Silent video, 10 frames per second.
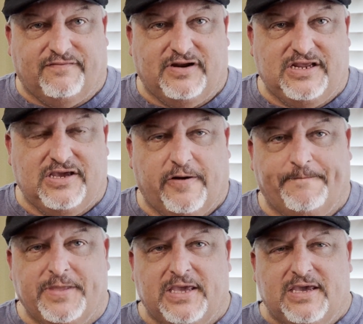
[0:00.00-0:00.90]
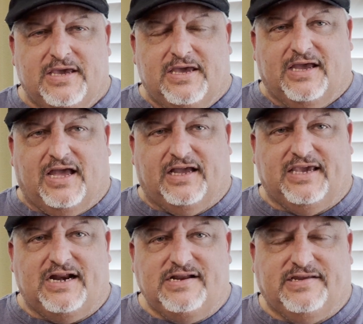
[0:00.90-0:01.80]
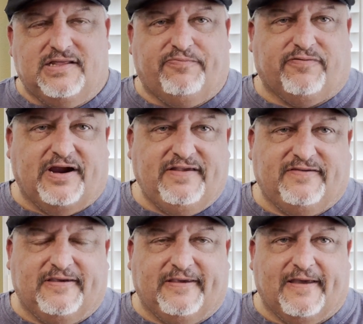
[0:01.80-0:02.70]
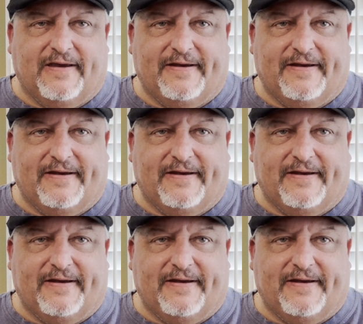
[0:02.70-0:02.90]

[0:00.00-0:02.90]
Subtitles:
the video. Get into the pricing.